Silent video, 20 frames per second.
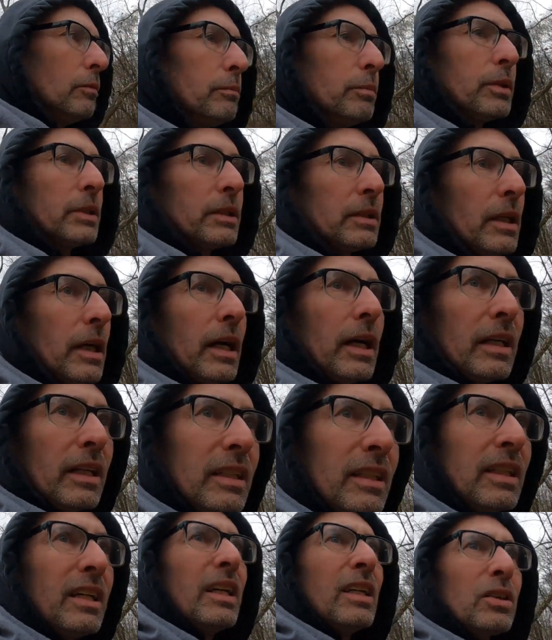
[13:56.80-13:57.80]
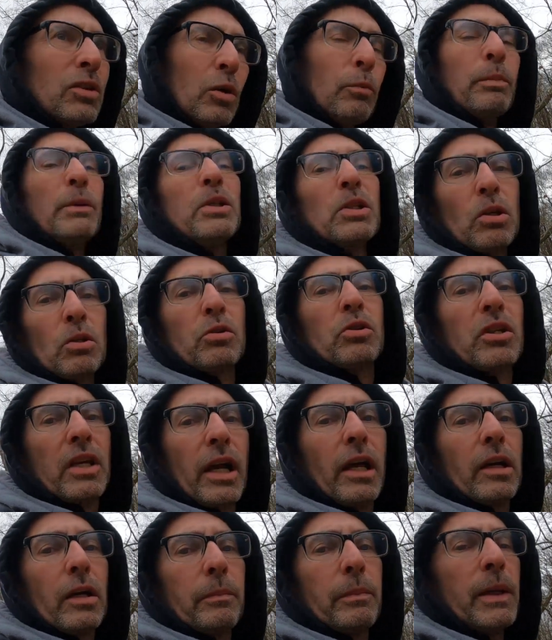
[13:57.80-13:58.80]
but don't be so
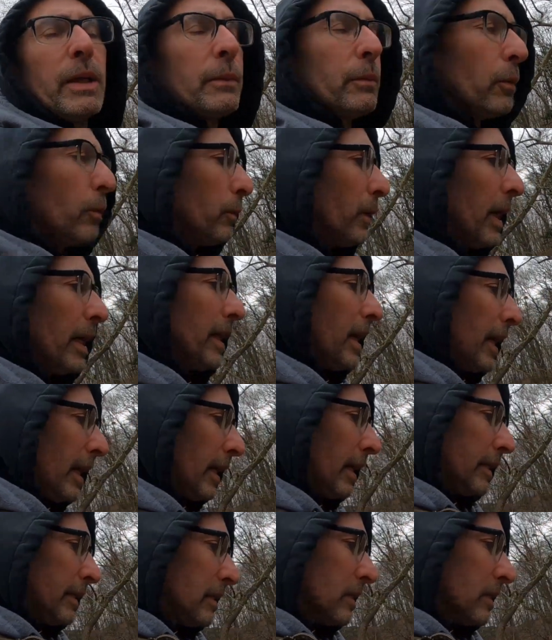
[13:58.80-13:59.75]
scared of people. I